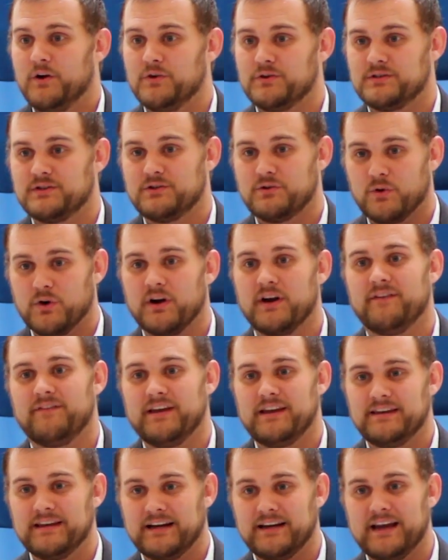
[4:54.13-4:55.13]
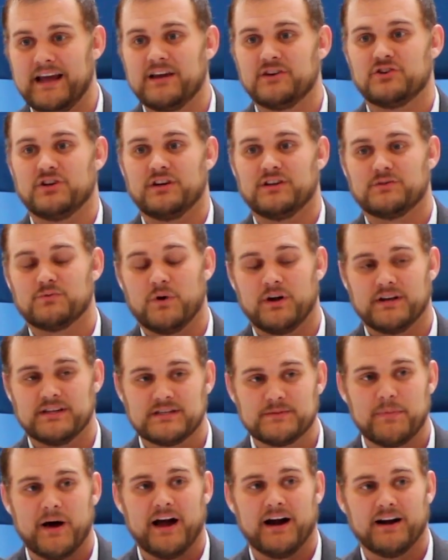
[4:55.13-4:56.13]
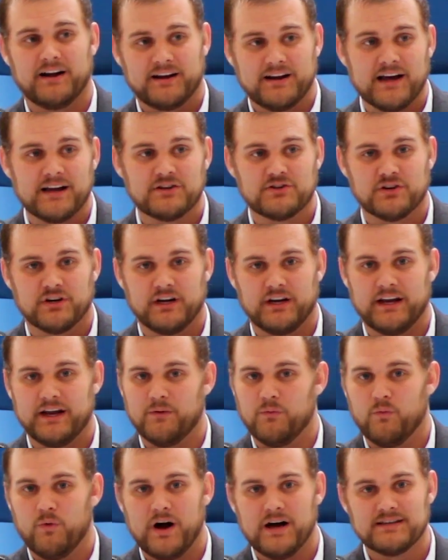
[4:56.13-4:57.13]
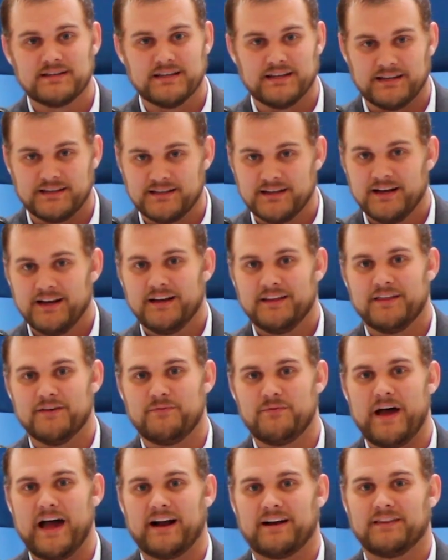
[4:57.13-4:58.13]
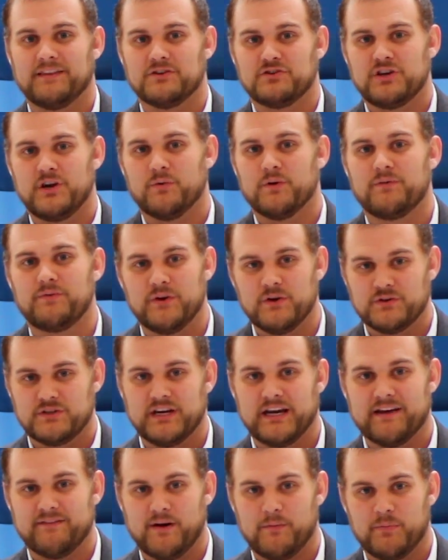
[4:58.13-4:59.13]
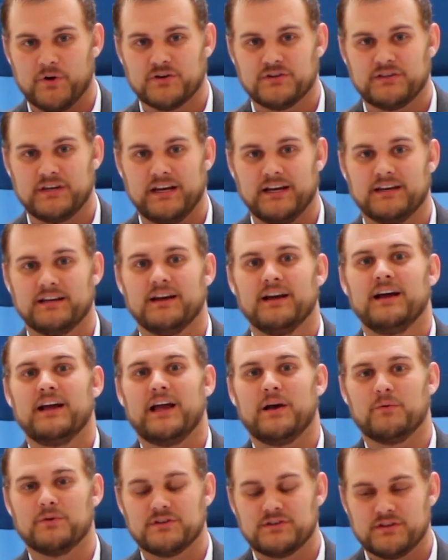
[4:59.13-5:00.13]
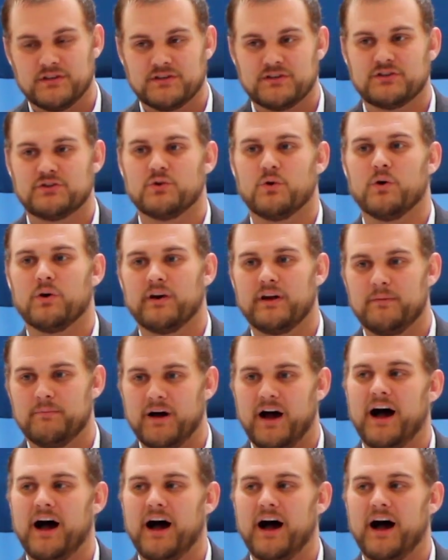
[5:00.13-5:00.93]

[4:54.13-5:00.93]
whose story of indignation is what inspired a country. It wasn't the fact that she refused to give up her seat, it was the story